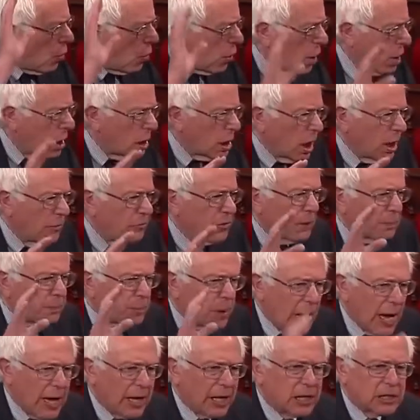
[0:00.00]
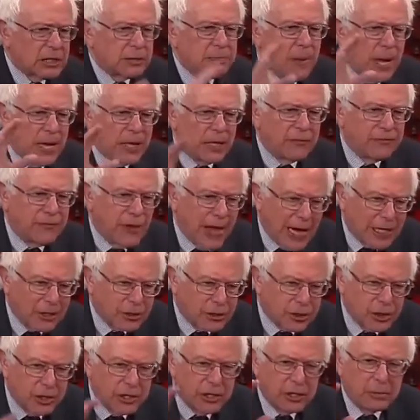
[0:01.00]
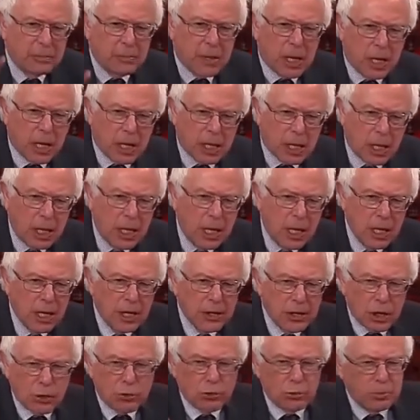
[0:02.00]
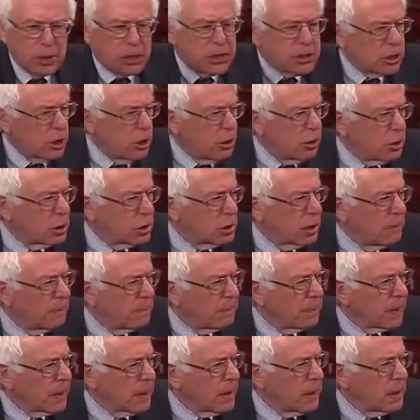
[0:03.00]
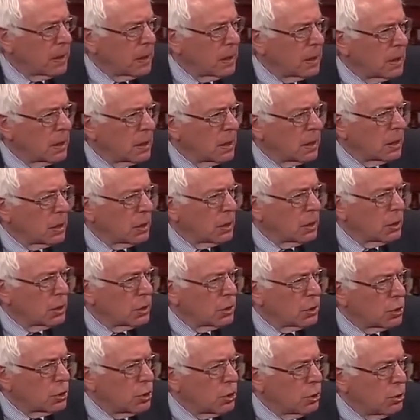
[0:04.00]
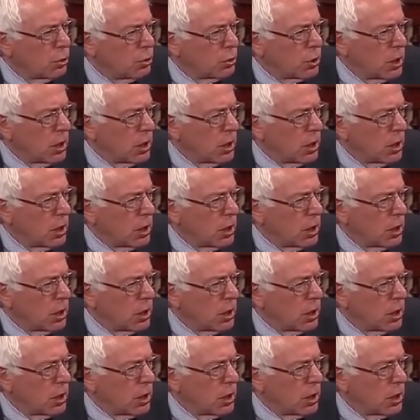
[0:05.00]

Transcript: all of the products manufactured in America that would be sold to